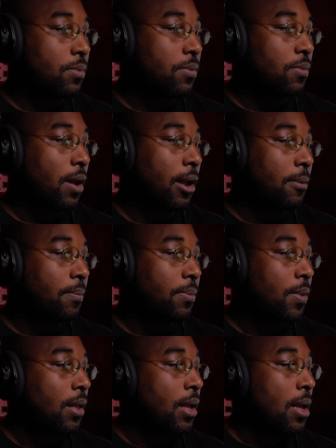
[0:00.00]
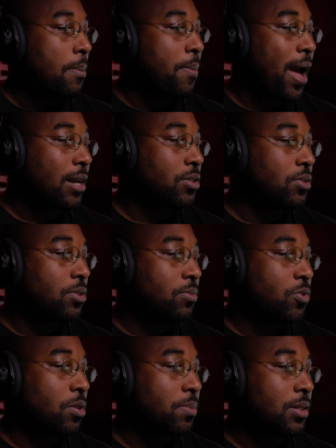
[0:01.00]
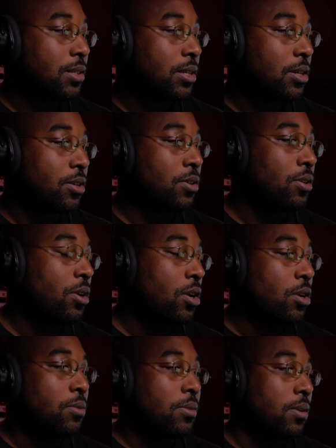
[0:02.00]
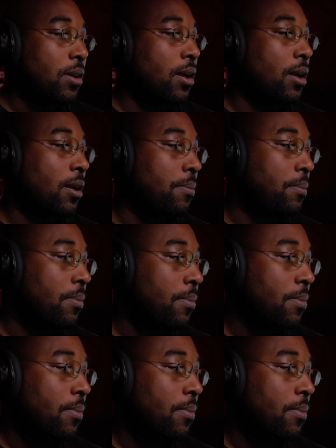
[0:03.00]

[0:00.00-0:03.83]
right? Back to some triplets here. Um,